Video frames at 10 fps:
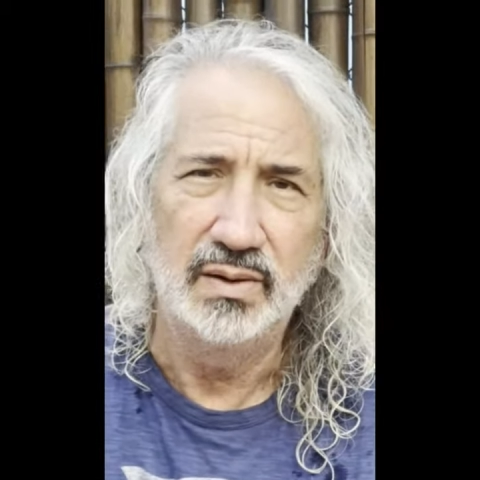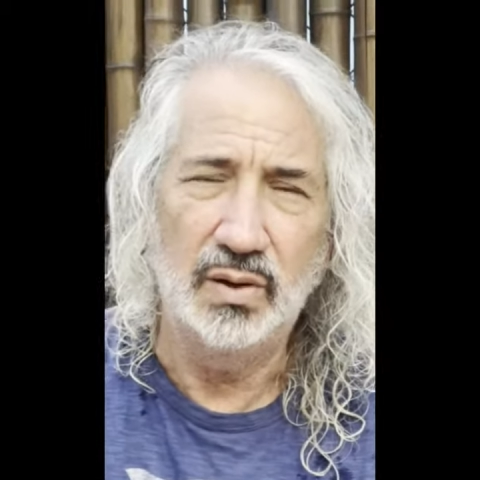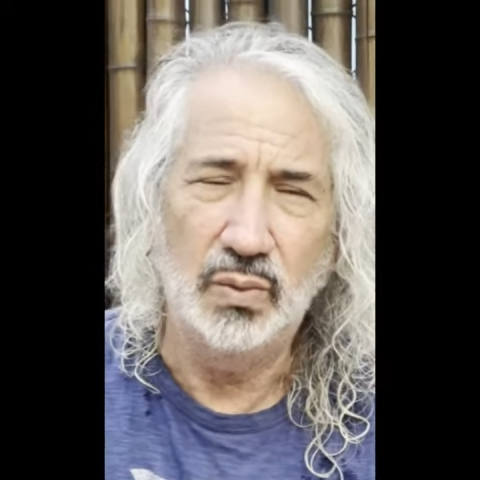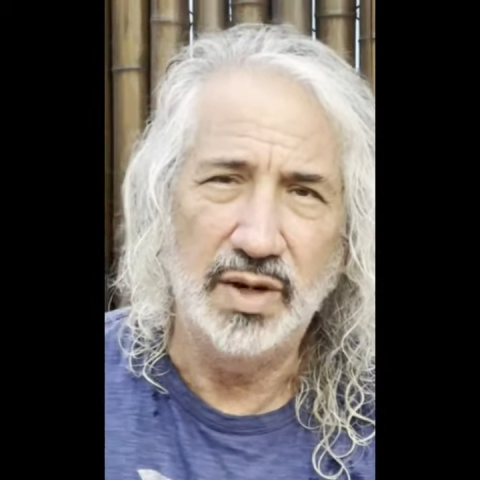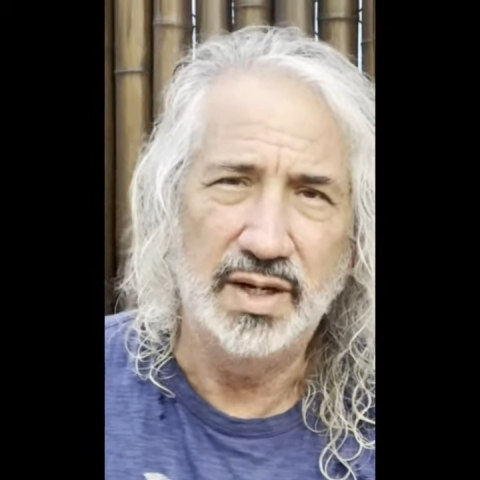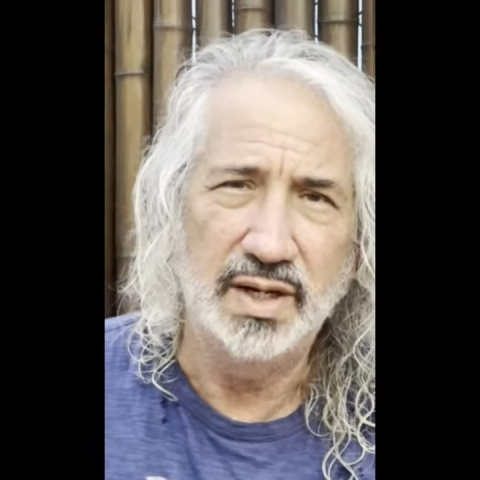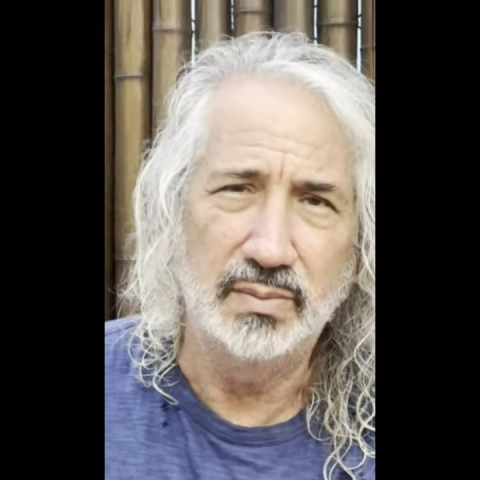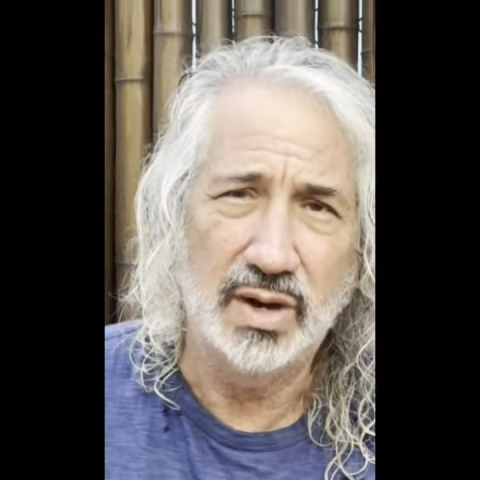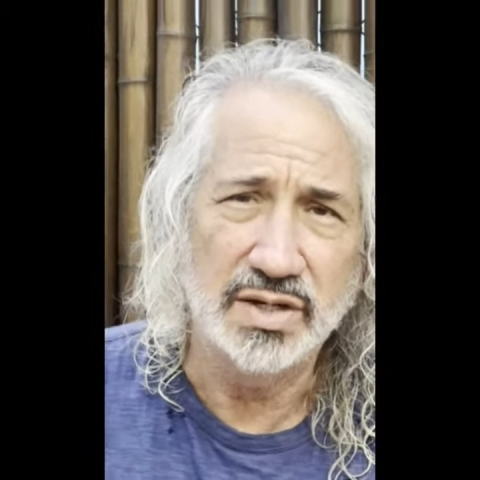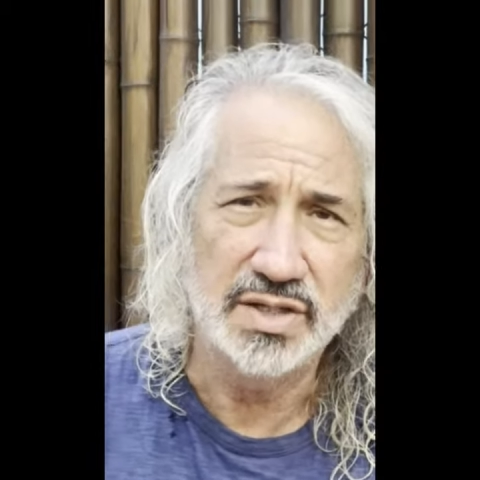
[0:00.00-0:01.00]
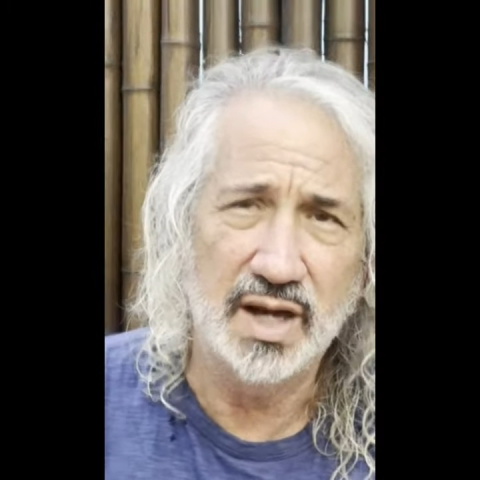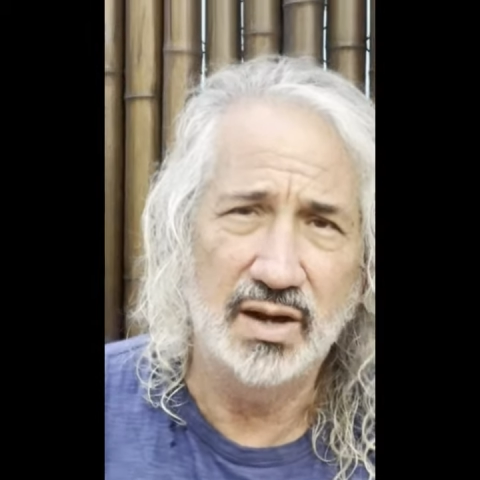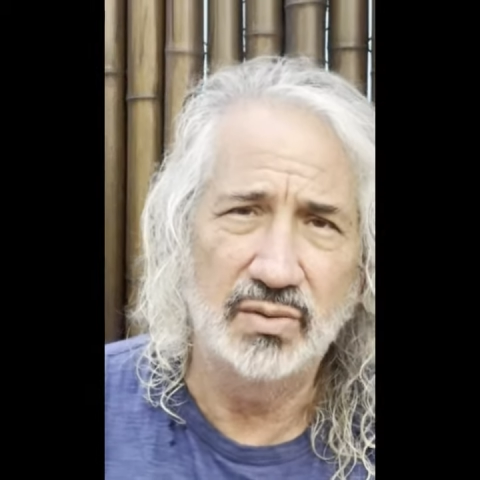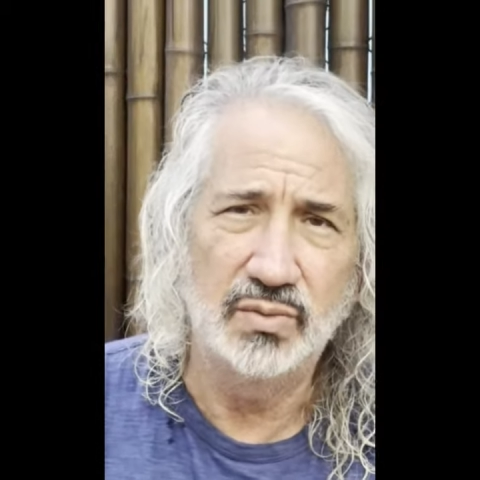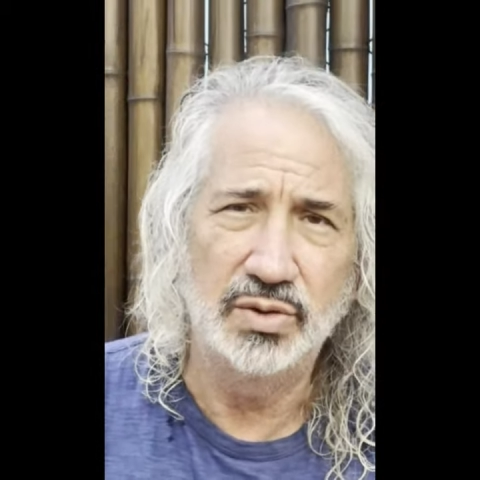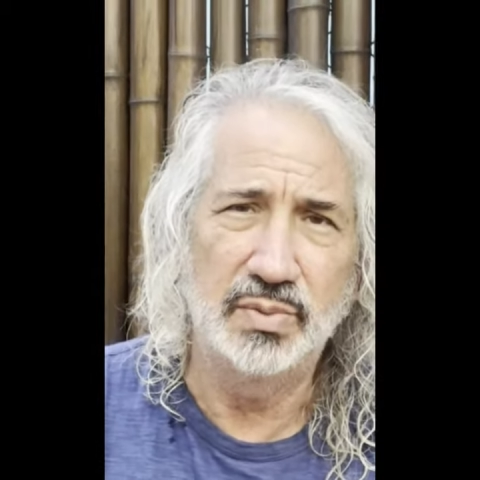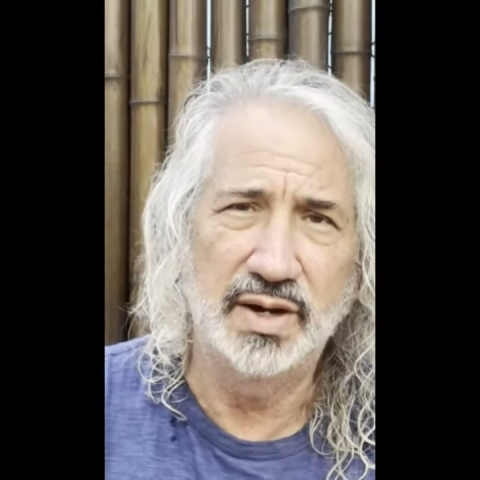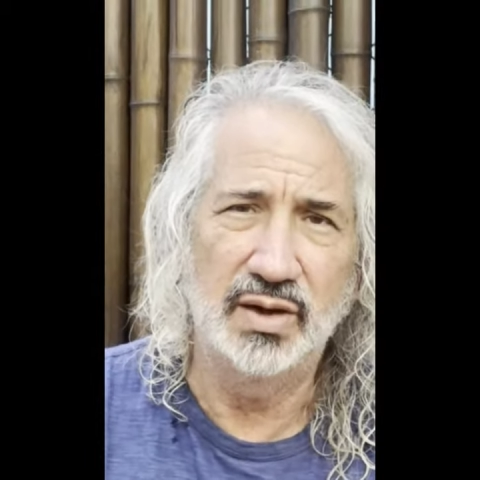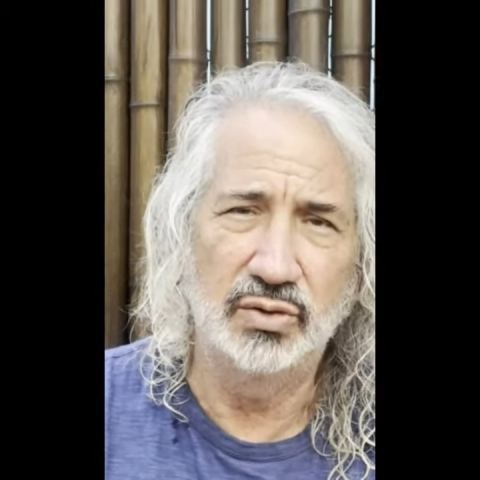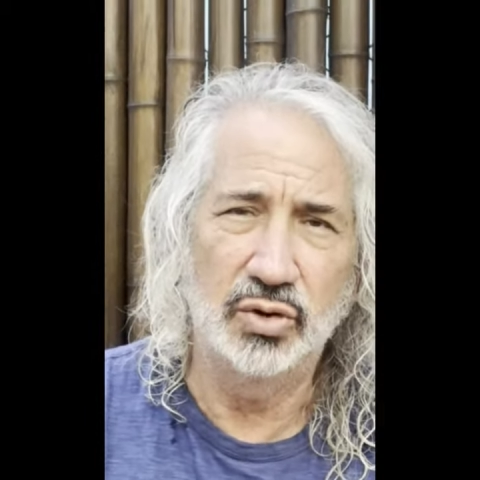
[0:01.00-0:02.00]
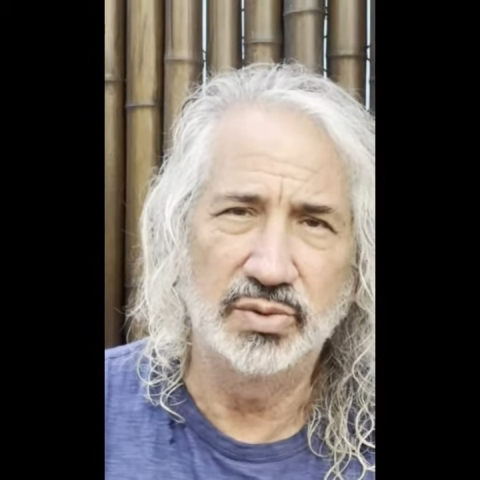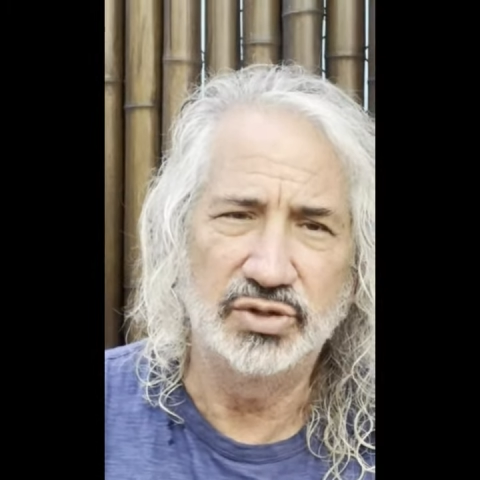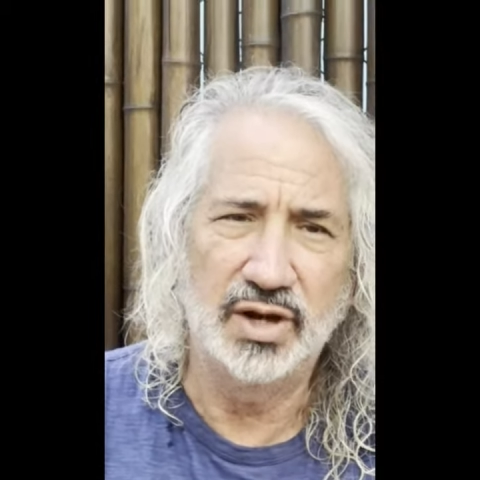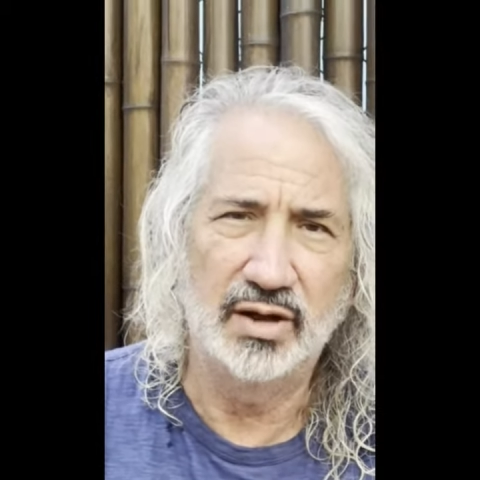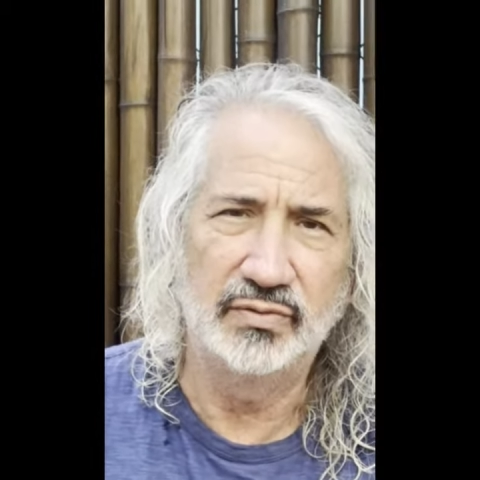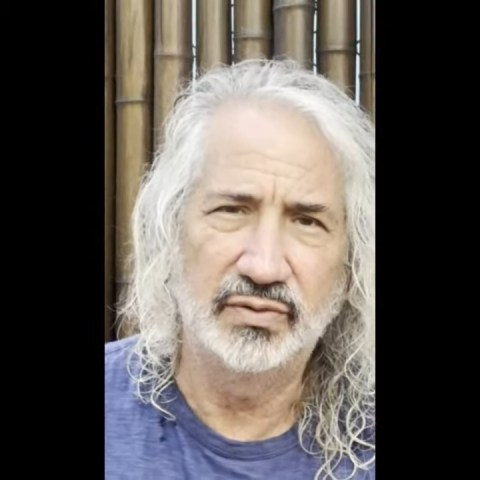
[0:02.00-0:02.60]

a week in Moscow with Mikhail Gorbachev.